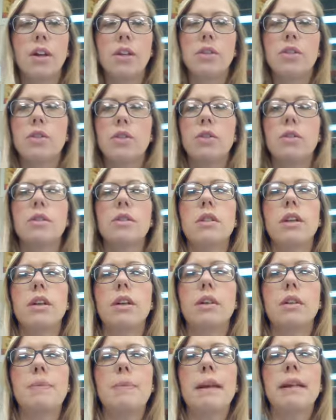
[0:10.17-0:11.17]
Students
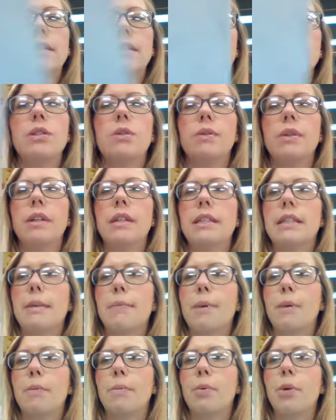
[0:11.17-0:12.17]
are expected to
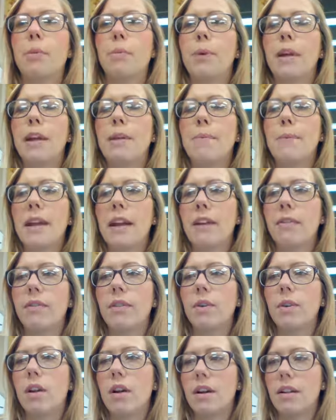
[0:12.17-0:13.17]
exhibit appropriate
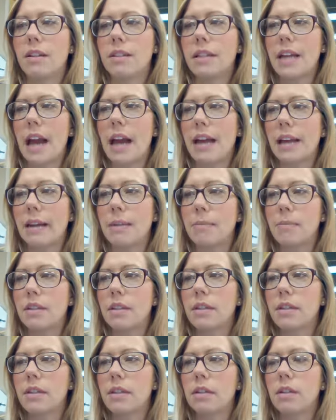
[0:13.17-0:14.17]
behavior at all
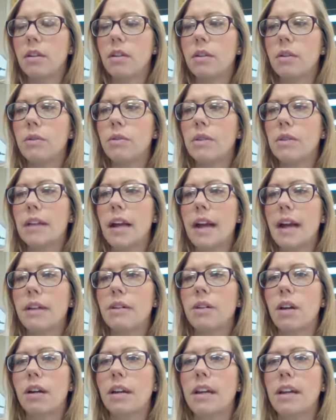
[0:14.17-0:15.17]
times. This includes
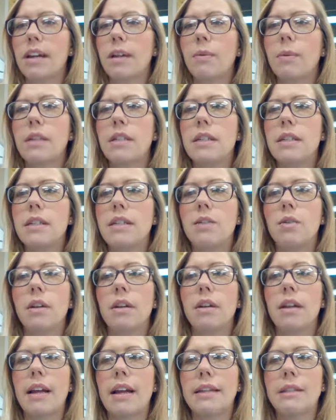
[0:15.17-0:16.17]
not talking when teacher
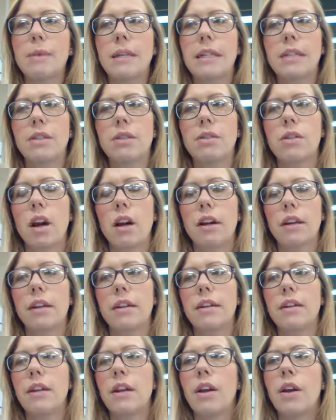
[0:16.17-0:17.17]
and classmates are
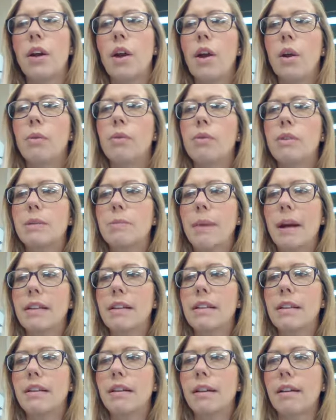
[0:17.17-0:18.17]
talking,
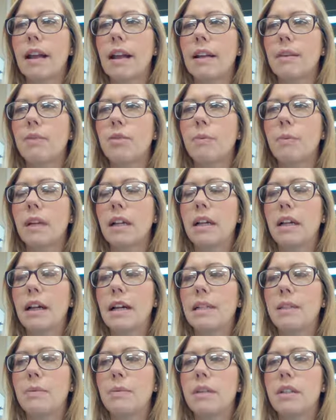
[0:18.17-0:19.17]
respecting the classroom and
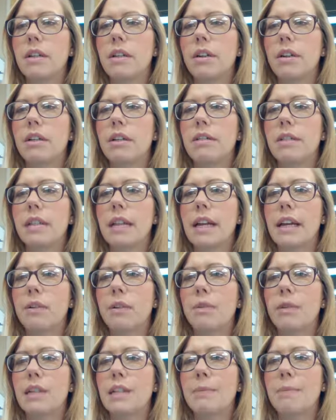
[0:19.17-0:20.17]
class materials,
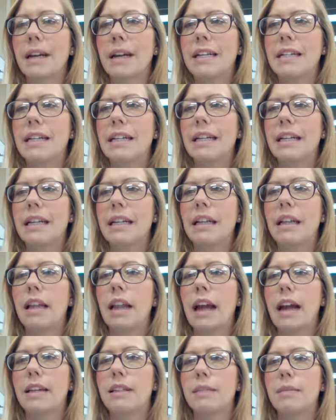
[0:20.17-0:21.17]
and respecting
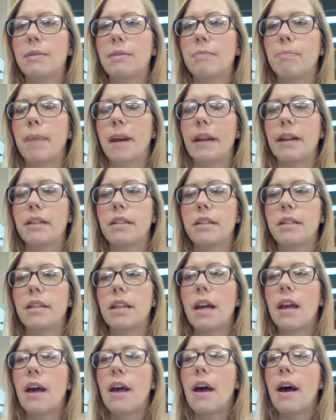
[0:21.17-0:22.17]
classmates.